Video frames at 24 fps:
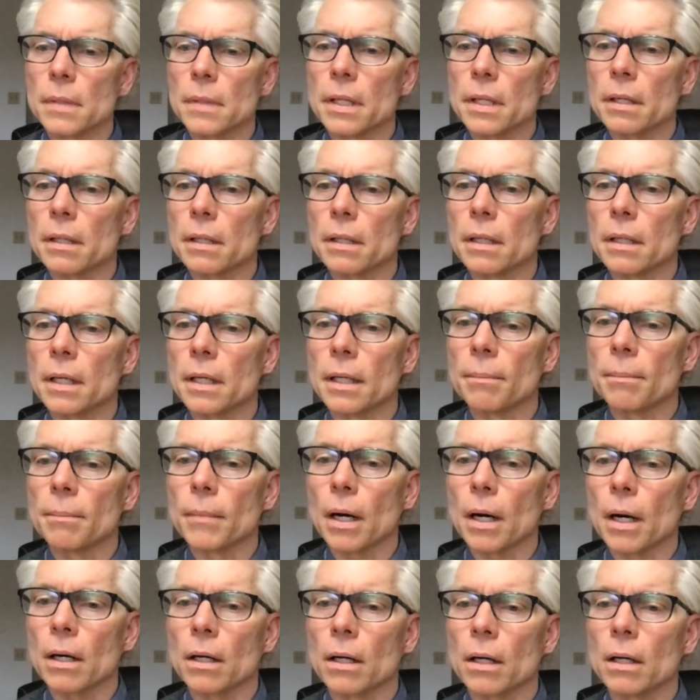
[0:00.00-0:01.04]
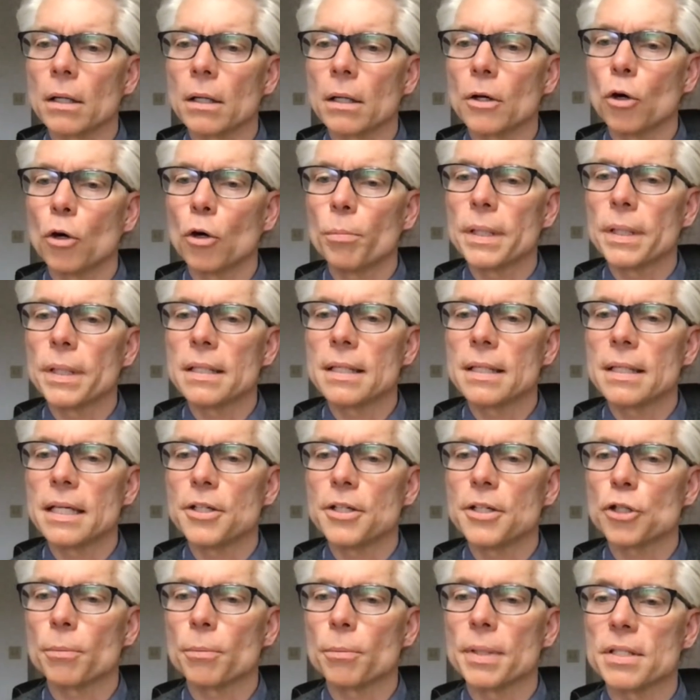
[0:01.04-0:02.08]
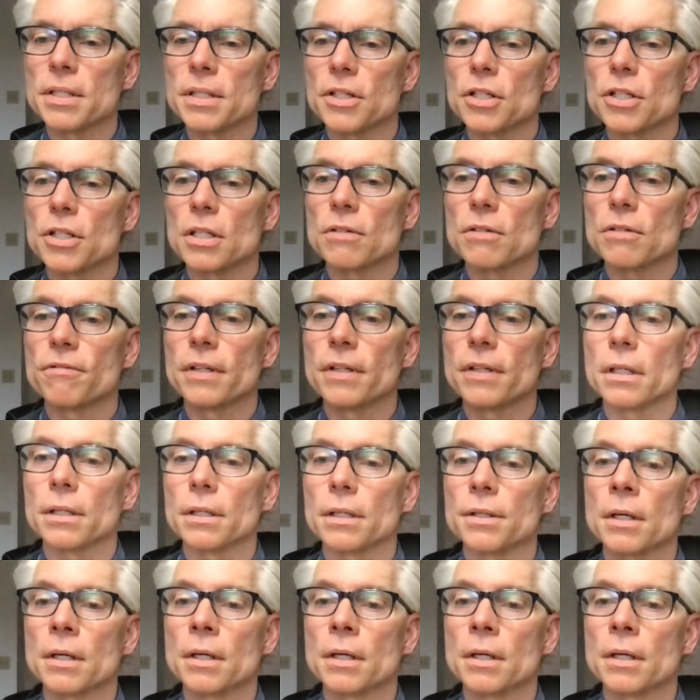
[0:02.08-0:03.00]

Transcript: Are all open teacher positions filled?